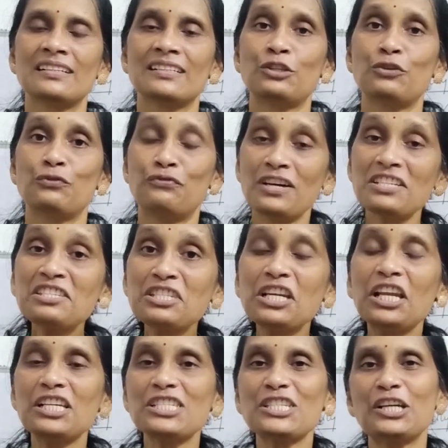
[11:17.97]
The first
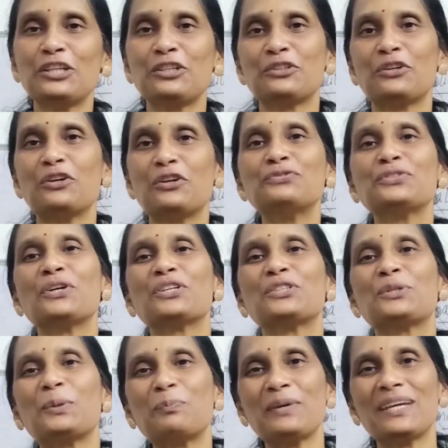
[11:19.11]
lesson of your
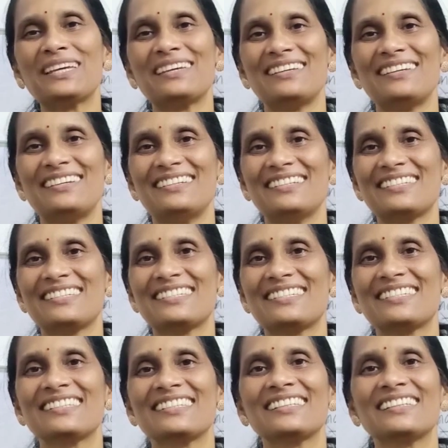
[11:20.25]
topic
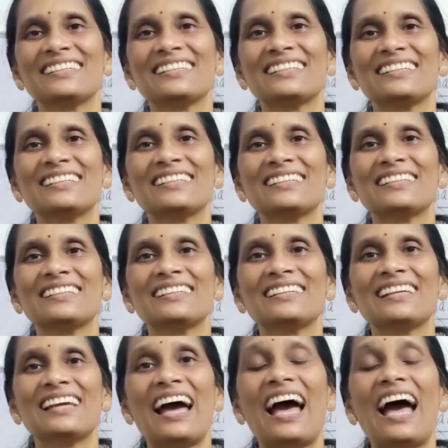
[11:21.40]
is
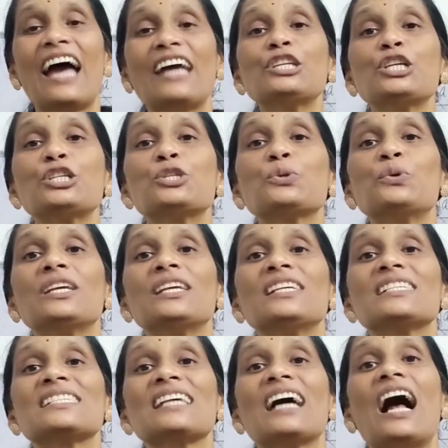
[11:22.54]
attitude
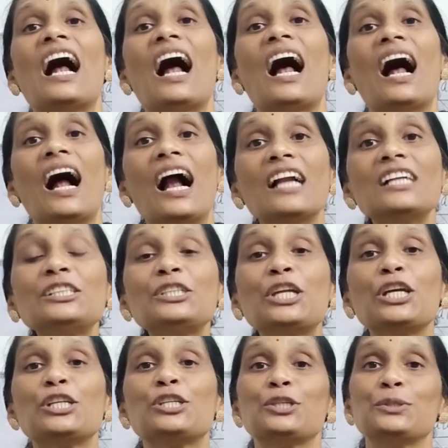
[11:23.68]
is
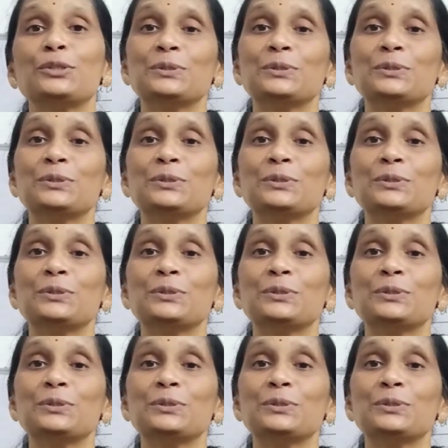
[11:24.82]
altitude.